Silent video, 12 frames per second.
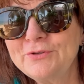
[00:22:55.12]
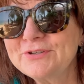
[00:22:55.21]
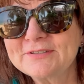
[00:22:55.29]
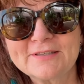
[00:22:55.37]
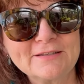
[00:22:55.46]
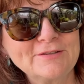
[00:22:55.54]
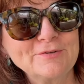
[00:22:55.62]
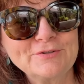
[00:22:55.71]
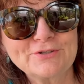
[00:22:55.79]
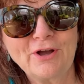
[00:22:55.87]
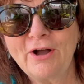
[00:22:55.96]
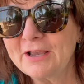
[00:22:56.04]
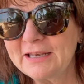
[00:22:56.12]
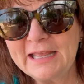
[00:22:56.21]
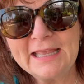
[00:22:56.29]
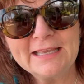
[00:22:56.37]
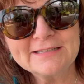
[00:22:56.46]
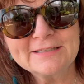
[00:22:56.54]
We just sit there and talk and
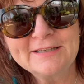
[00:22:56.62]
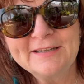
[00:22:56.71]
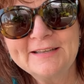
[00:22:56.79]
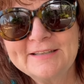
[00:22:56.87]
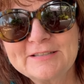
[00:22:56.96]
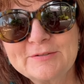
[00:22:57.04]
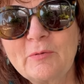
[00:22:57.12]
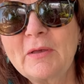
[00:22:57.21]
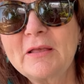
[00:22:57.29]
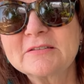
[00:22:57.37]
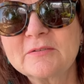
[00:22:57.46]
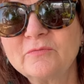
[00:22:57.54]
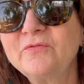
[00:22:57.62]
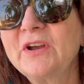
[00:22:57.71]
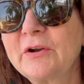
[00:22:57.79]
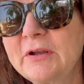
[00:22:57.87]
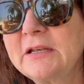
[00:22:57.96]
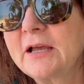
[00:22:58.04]
eat. We met some
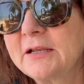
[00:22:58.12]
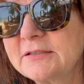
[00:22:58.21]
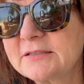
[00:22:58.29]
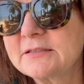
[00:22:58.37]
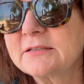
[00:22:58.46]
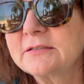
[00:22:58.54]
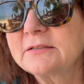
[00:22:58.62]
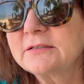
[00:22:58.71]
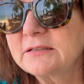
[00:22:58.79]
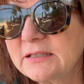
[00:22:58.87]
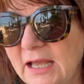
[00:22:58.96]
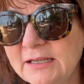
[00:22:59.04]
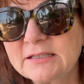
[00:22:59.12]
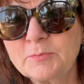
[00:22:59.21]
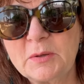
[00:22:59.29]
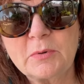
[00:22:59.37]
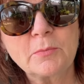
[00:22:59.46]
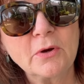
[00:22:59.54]
very nice
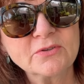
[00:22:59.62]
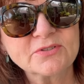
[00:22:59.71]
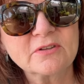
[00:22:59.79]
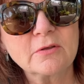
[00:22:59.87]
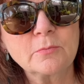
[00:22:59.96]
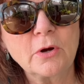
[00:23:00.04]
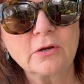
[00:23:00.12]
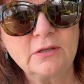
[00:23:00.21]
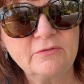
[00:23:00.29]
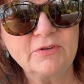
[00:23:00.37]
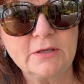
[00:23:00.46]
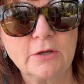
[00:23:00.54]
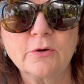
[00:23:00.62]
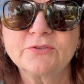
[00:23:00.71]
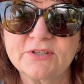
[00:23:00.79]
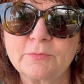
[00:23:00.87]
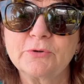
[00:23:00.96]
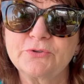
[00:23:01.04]
people. Most of them are living here and
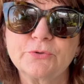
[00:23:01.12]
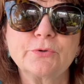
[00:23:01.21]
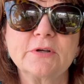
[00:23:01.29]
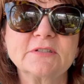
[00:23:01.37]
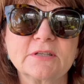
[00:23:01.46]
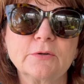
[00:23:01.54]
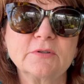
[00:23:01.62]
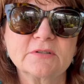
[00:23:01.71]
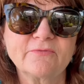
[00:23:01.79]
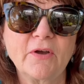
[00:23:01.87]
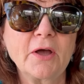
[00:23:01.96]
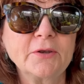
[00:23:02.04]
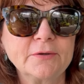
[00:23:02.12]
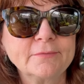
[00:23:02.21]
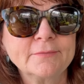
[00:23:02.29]
some are tourists, so it's fun.